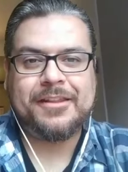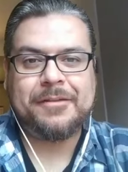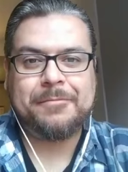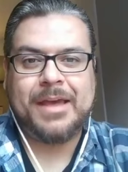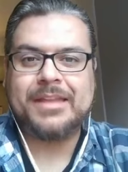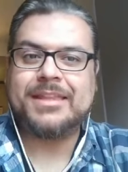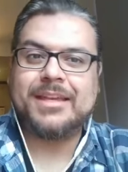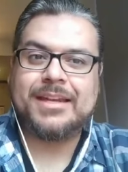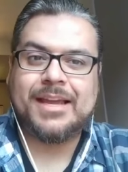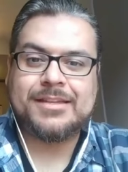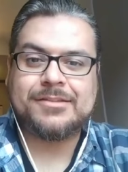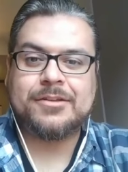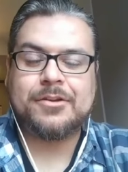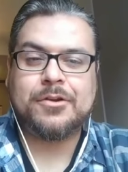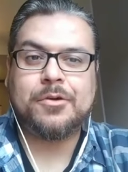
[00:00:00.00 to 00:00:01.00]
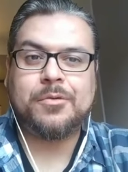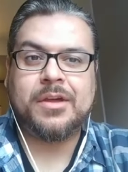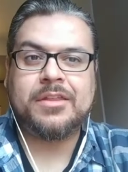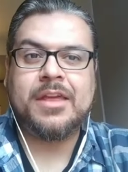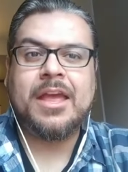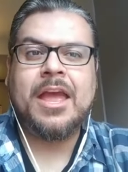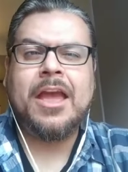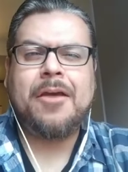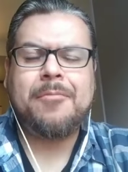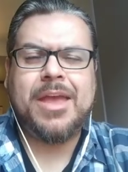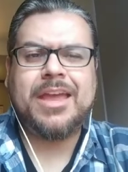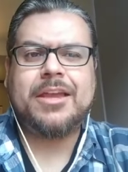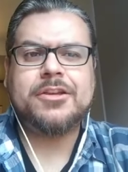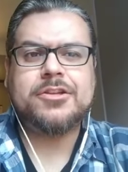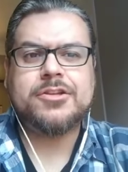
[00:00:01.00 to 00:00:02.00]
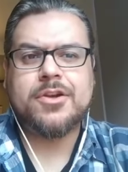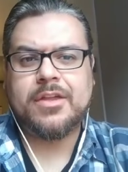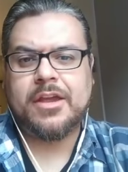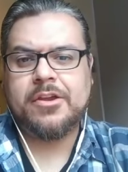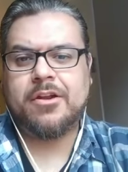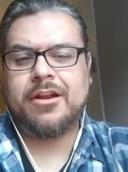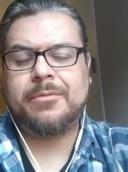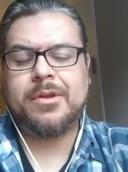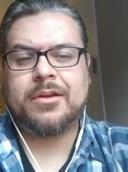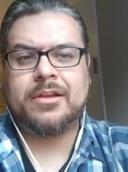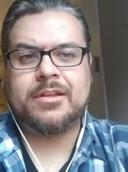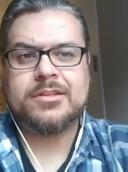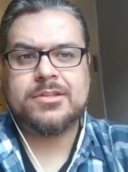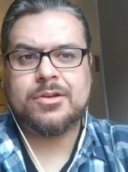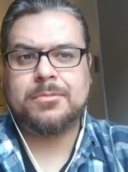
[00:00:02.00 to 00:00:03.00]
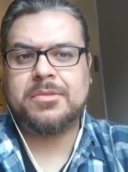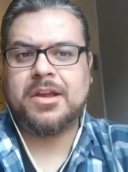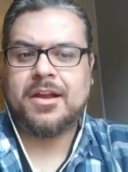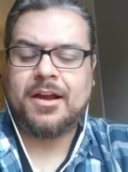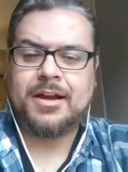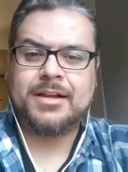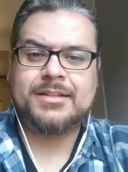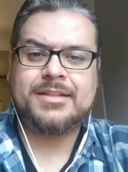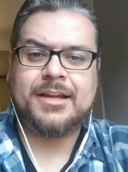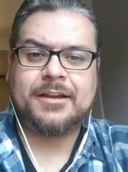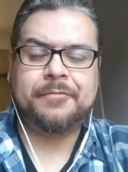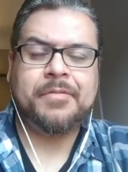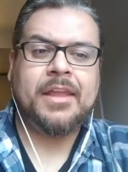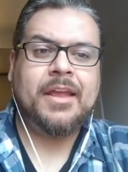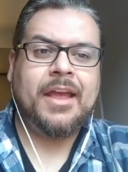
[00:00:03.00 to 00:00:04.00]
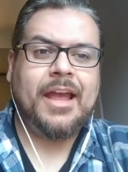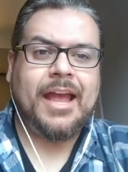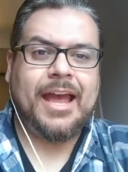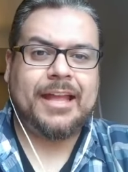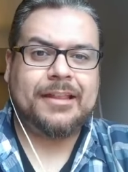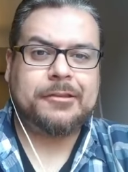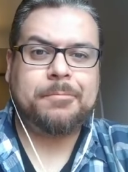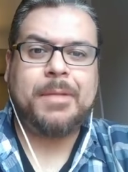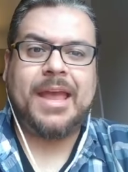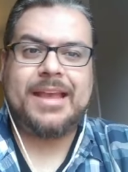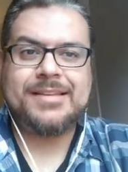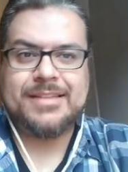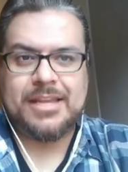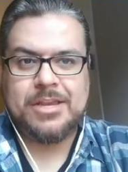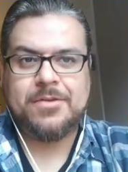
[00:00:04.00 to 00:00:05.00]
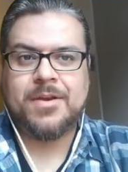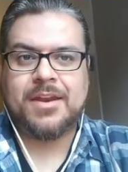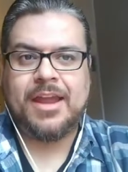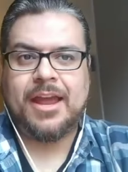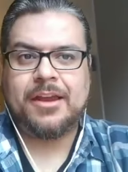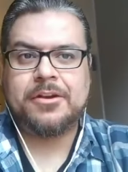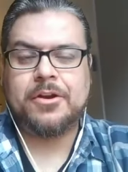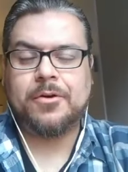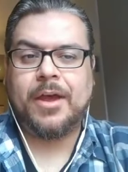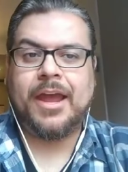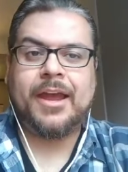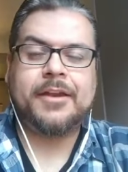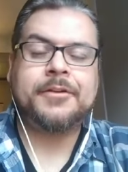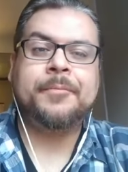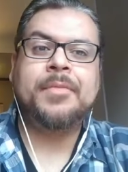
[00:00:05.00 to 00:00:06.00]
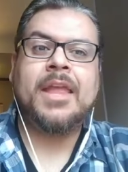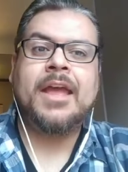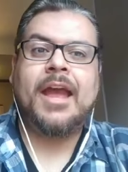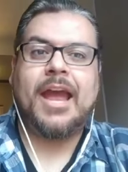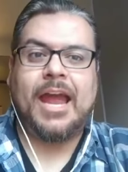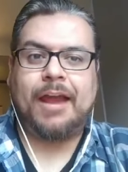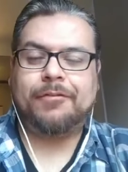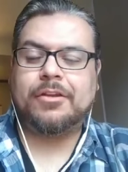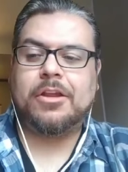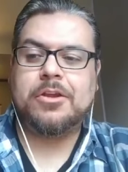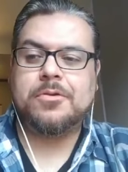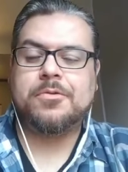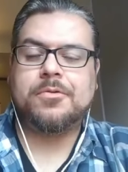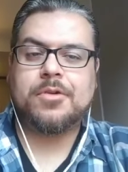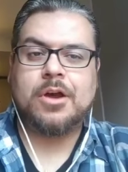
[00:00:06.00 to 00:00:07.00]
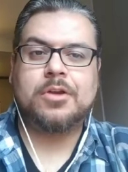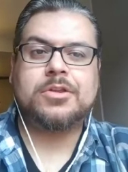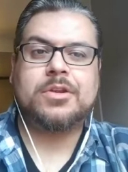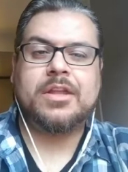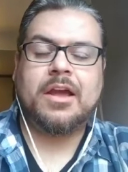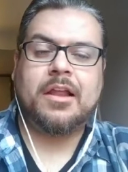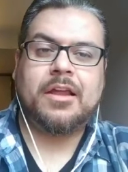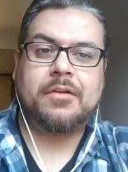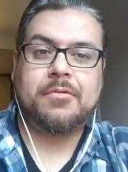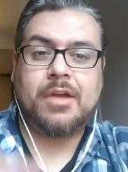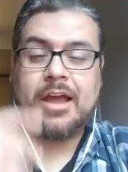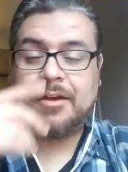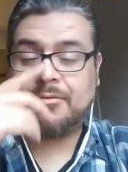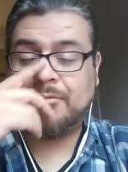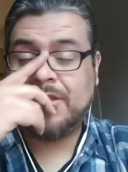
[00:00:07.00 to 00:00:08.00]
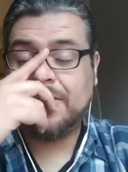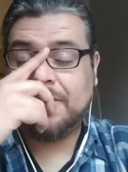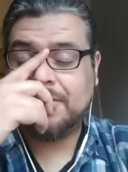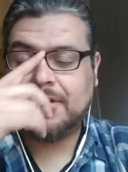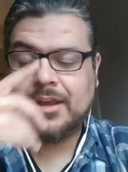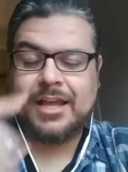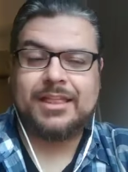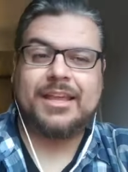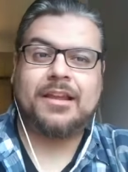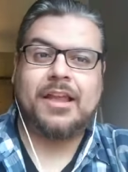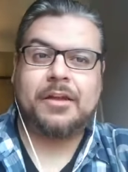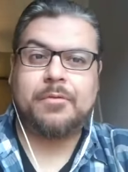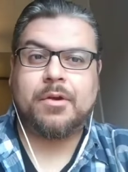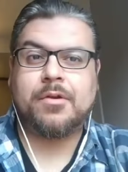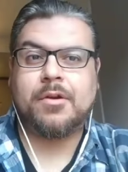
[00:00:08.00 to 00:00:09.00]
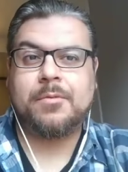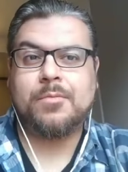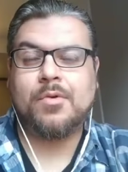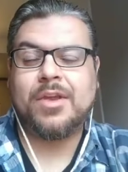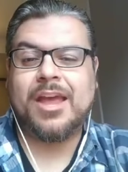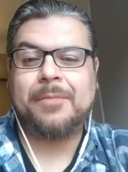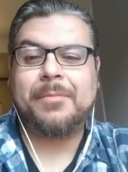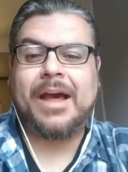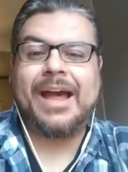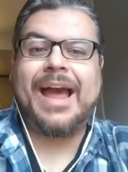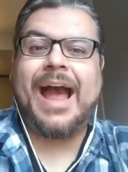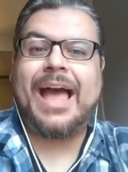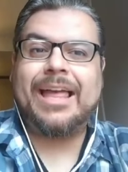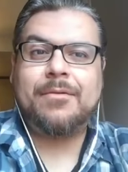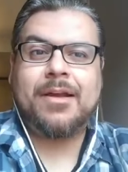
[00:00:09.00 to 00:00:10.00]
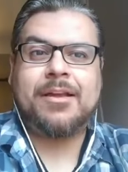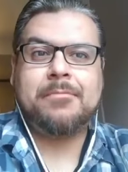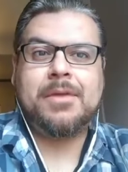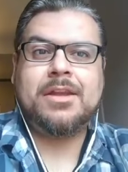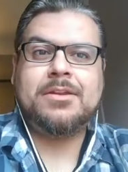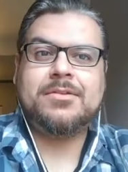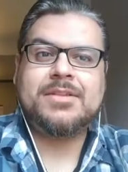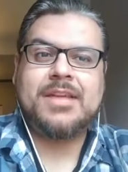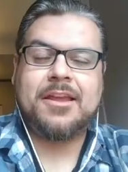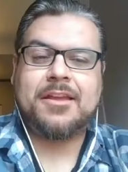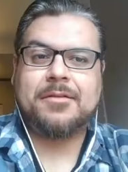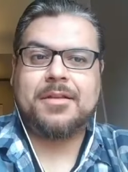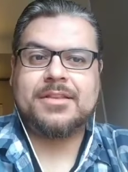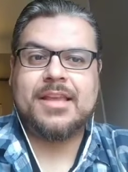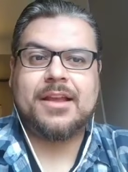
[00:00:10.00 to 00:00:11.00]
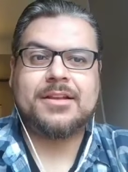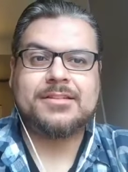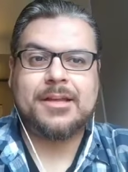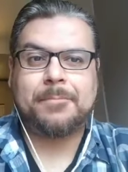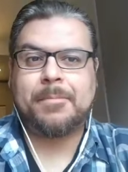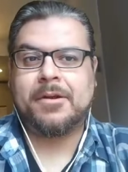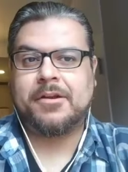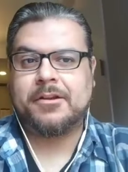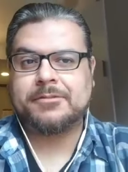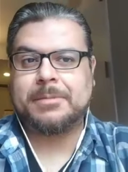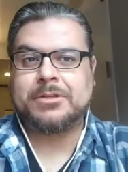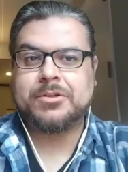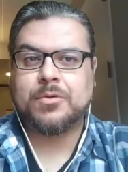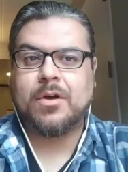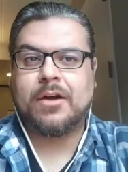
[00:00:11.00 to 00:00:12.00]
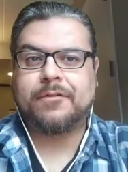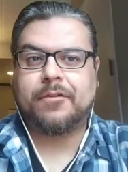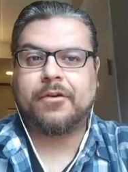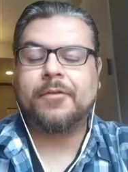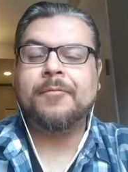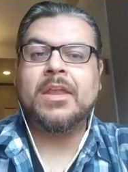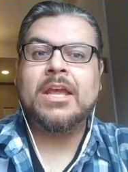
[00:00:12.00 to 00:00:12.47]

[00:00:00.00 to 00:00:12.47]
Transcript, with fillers: the method has to do with making sure that you're able to consume the content at the pace that you can handle. And after you go through the online, uh, when you get the online recruiting bootcamp, I highly recommend you take take us up on a special offer